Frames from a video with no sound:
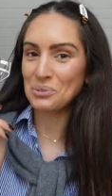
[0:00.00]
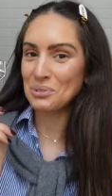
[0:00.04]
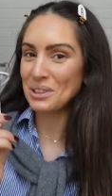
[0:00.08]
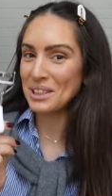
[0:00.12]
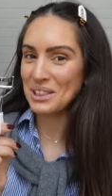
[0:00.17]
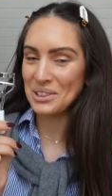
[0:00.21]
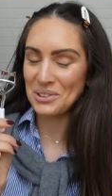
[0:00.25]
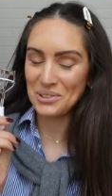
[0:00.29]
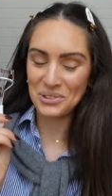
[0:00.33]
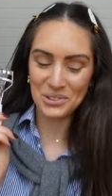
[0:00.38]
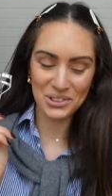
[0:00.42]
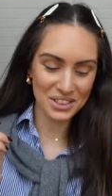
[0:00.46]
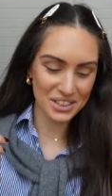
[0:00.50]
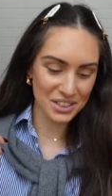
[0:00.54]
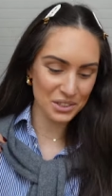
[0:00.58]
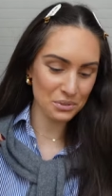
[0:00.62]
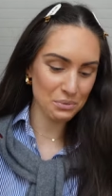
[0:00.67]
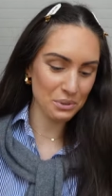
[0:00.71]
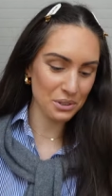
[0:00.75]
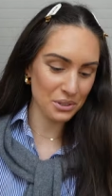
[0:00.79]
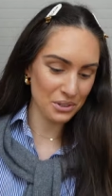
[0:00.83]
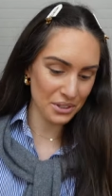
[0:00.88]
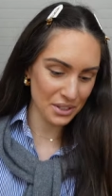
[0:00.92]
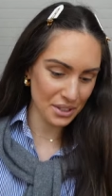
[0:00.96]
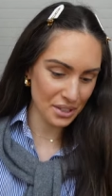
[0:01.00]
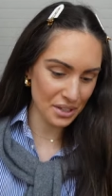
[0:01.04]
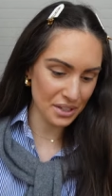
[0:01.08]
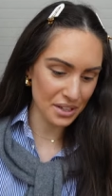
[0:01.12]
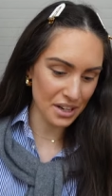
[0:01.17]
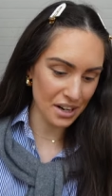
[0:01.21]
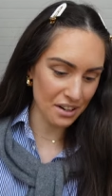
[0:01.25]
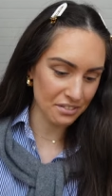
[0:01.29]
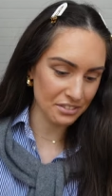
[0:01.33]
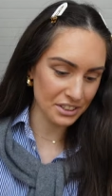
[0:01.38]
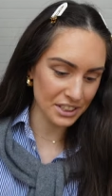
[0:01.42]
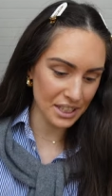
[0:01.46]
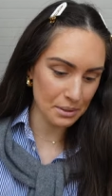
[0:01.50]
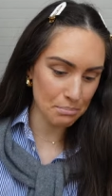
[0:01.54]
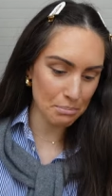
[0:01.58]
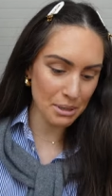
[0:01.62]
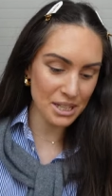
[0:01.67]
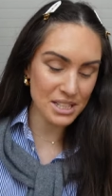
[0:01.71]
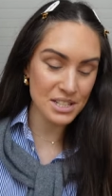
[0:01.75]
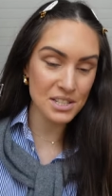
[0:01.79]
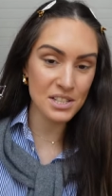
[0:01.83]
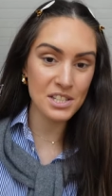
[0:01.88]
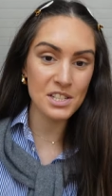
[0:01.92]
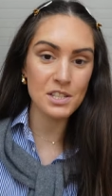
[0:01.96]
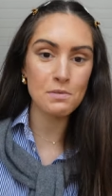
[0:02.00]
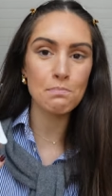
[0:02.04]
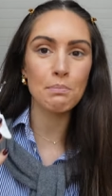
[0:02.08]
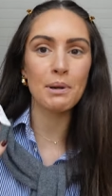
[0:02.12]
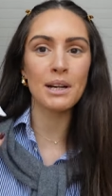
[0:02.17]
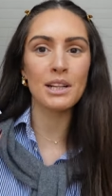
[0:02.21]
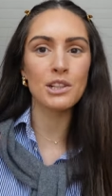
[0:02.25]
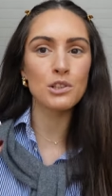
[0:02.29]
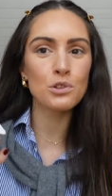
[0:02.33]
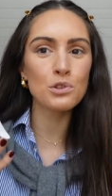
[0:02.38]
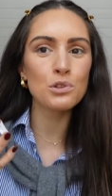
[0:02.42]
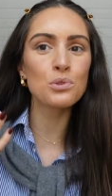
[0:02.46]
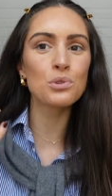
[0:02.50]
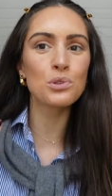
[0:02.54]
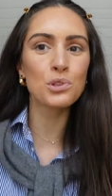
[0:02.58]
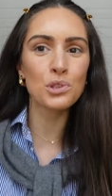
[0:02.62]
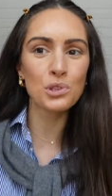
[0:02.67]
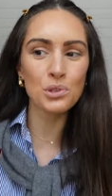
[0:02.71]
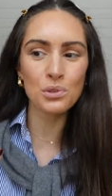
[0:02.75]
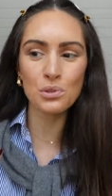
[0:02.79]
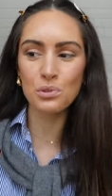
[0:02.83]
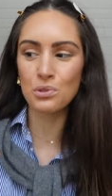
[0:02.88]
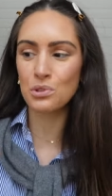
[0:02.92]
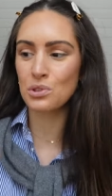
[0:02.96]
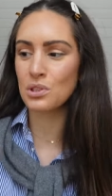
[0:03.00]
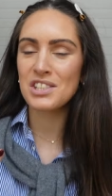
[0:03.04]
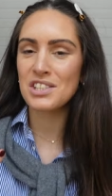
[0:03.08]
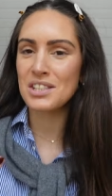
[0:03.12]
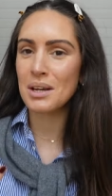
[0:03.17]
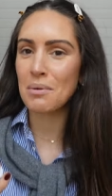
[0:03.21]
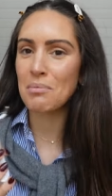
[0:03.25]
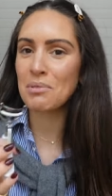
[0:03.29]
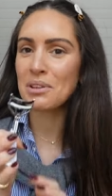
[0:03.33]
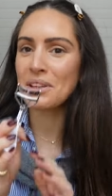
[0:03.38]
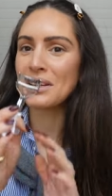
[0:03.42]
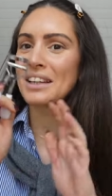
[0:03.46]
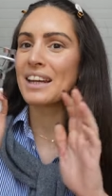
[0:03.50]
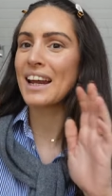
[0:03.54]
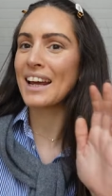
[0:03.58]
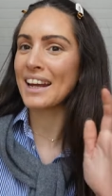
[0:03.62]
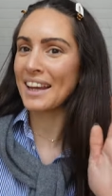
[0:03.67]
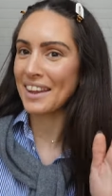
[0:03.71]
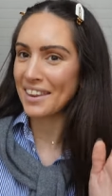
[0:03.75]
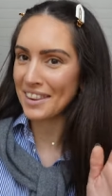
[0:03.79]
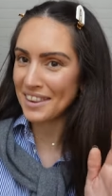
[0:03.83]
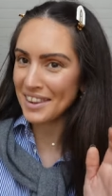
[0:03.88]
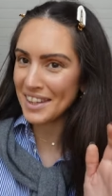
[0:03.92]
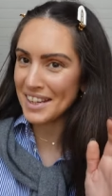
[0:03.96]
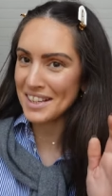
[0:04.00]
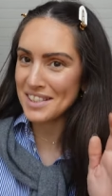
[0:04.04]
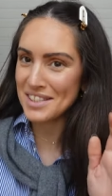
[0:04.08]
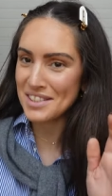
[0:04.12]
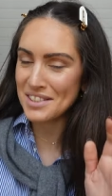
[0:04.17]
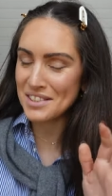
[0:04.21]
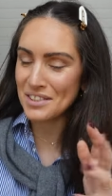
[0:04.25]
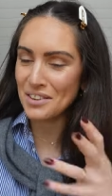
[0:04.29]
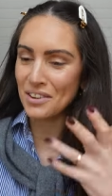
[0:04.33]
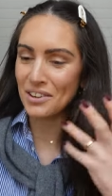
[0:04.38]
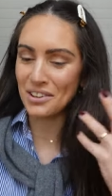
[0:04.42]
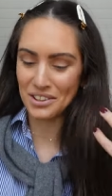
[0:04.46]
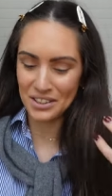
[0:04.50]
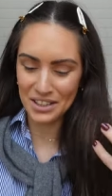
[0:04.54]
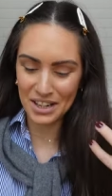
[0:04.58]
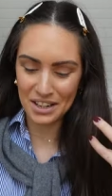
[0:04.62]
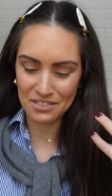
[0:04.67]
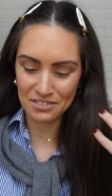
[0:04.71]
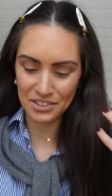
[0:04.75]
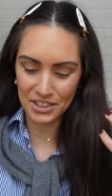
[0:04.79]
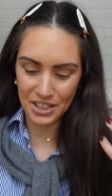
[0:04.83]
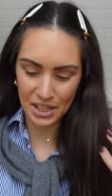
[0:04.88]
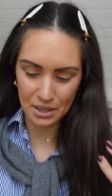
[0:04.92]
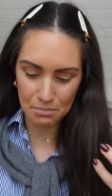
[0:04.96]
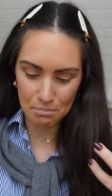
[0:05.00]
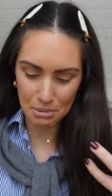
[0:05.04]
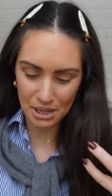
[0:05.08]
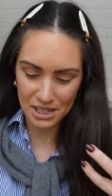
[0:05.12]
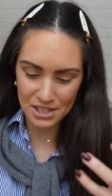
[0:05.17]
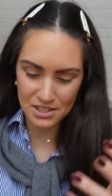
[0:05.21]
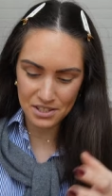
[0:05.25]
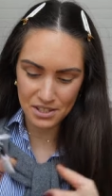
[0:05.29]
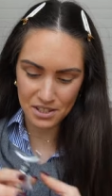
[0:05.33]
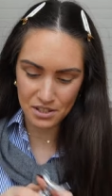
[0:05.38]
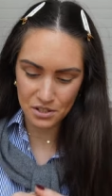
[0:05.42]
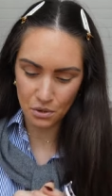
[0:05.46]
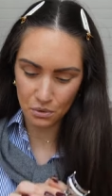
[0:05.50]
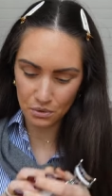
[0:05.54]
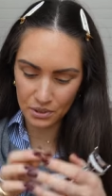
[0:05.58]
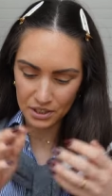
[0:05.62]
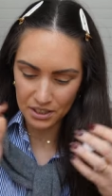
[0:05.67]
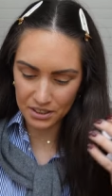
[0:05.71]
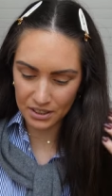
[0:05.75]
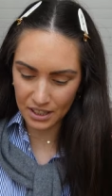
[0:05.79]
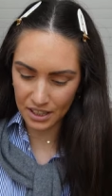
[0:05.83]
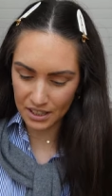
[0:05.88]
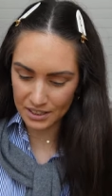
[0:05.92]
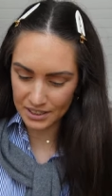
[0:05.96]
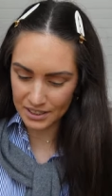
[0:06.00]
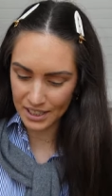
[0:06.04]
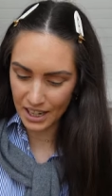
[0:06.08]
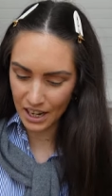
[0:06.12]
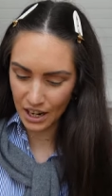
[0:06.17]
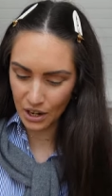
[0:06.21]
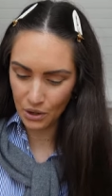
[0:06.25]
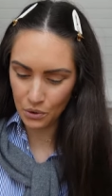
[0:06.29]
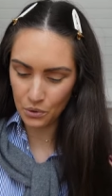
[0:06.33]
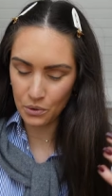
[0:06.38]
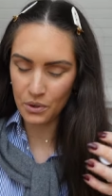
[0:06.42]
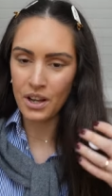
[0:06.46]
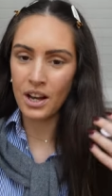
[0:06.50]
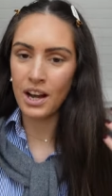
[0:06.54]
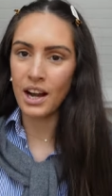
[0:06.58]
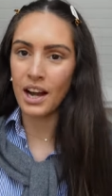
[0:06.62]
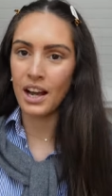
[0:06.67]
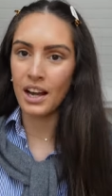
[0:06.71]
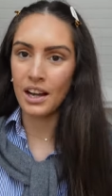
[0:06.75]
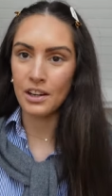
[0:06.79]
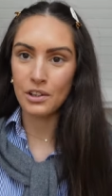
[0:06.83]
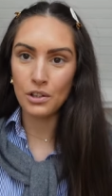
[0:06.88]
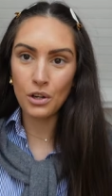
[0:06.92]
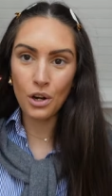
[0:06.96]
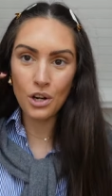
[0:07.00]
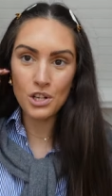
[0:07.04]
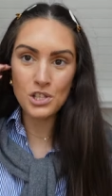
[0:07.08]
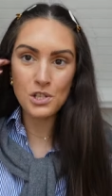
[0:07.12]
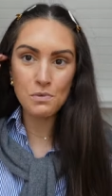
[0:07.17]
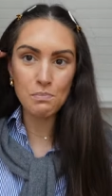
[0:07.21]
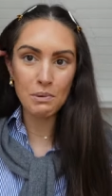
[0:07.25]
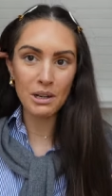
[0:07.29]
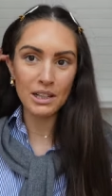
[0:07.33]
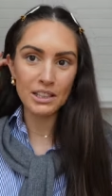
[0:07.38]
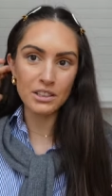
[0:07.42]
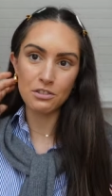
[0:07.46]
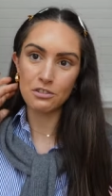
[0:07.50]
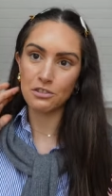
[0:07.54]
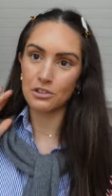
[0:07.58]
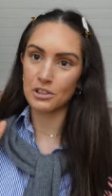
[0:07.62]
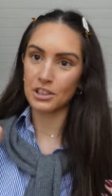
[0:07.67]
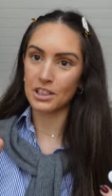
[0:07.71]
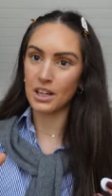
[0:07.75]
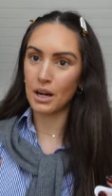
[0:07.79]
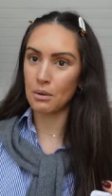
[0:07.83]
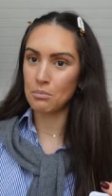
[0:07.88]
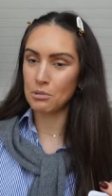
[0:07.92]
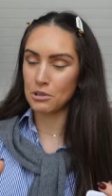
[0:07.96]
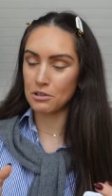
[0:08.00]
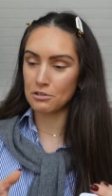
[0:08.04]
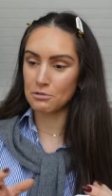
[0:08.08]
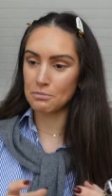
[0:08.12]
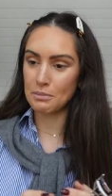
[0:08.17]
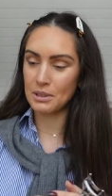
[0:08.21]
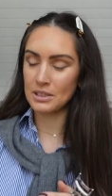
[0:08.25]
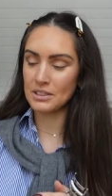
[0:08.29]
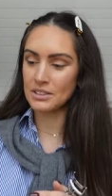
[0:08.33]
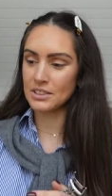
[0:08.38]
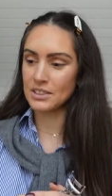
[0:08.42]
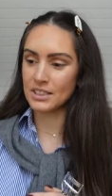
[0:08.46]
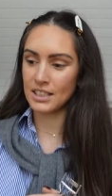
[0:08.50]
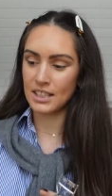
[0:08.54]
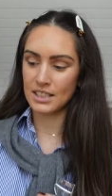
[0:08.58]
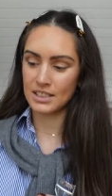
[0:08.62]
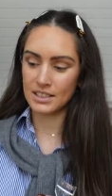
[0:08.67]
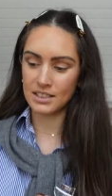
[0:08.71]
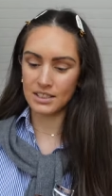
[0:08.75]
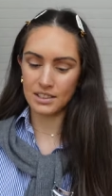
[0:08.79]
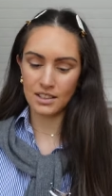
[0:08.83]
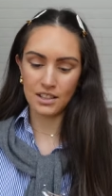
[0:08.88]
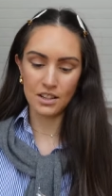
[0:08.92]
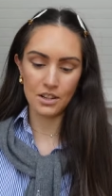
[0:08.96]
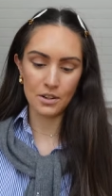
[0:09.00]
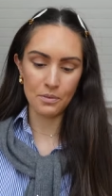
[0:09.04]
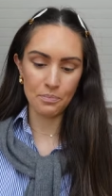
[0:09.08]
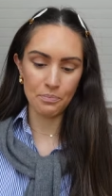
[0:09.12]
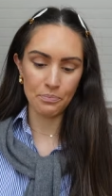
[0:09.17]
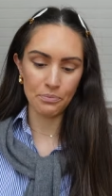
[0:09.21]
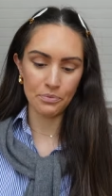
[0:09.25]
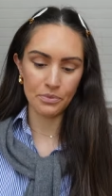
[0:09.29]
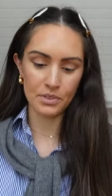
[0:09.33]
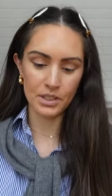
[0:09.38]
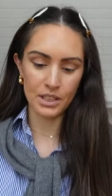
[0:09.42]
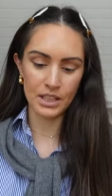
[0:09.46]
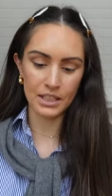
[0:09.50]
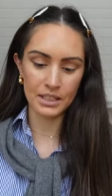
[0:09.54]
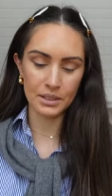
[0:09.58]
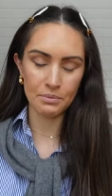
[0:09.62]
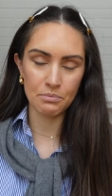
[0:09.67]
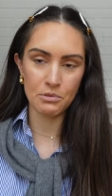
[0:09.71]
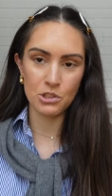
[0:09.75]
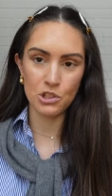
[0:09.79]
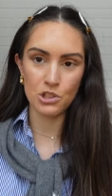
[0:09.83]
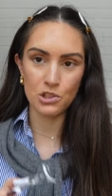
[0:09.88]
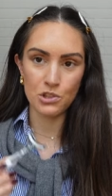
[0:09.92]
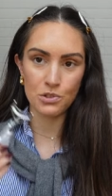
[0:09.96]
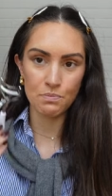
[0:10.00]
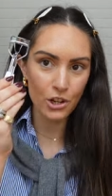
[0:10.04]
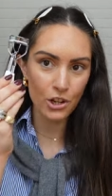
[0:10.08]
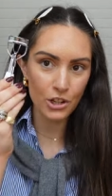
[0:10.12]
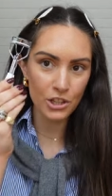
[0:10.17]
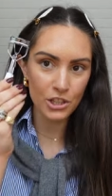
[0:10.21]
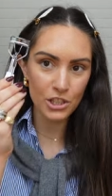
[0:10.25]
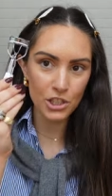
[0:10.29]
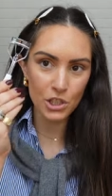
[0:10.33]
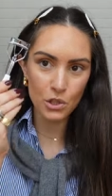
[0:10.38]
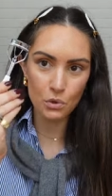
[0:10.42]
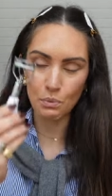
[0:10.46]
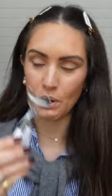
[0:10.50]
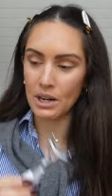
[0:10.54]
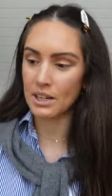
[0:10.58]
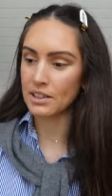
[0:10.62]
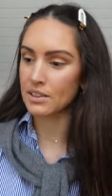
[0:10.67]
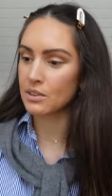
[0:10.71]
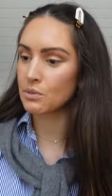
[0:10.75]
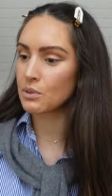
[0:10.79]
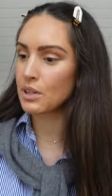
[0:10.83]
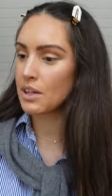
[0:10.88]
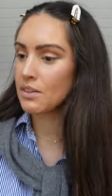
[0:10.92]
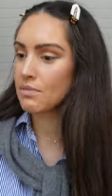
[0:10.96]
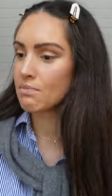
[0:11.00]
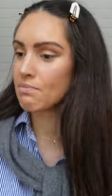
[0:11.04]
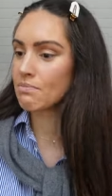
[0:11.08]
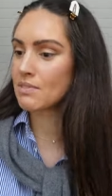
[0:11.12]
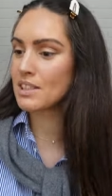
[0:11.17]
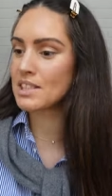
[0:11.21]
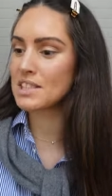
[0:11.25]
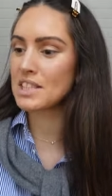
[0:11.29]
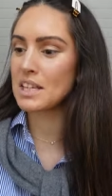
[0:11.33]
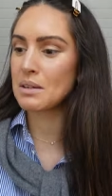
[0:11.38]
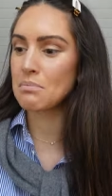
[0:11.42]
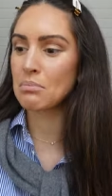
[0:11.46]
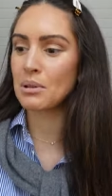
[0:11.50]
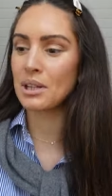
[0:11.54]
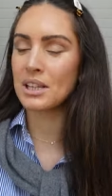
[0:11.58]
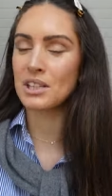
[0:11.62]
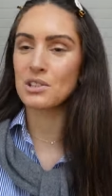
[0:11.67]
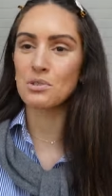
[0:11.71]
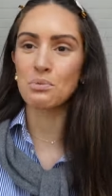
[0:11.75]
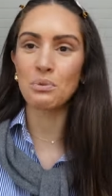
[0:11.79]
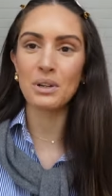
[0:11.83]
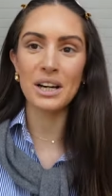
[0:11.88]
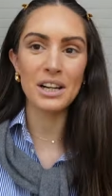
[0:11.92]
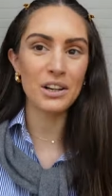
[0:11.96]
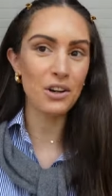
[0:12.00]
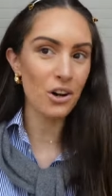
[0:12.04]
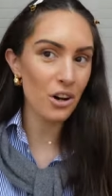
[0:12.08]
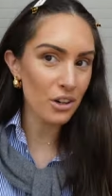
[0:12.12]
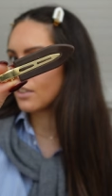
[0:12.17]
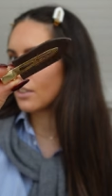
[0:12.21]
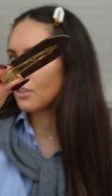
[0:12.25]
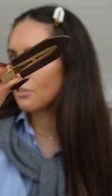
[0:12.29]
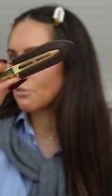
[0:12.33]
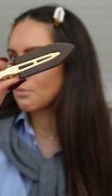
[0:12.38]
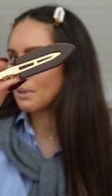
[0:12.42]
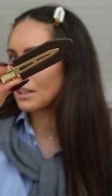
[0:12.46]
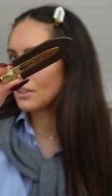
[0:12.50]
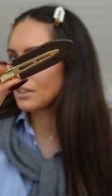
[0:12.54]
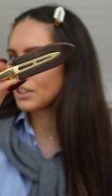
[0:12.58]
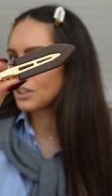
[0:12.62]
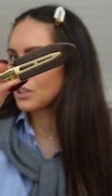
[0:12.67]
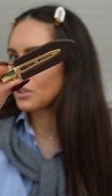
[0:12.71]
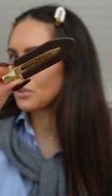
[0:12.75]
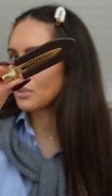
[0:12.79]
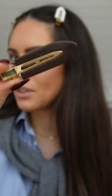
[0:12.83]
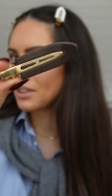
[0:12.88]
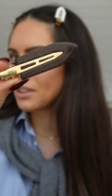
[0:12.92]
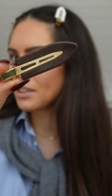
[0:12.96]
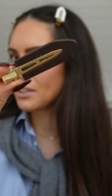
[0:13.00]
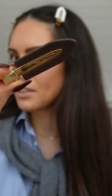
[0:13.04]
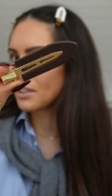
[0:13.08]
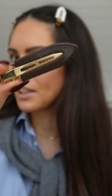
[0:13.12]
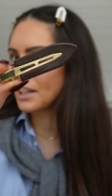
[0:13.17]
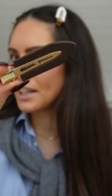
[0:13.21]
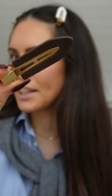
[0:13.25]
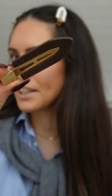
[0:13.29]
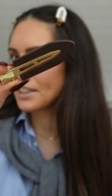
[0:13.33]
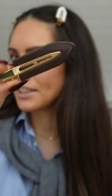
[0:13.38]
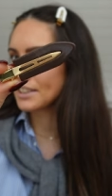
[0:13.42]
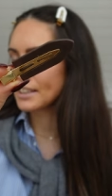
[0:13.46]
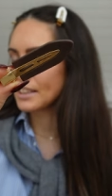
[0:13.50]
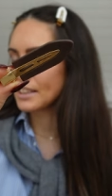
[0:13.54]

really use this one on an everyday basis, but I do use something like this on an everyday basis, only that now I had lost mine for a couple of months and um, I just got a new one in the same place where I got all of my cute little hair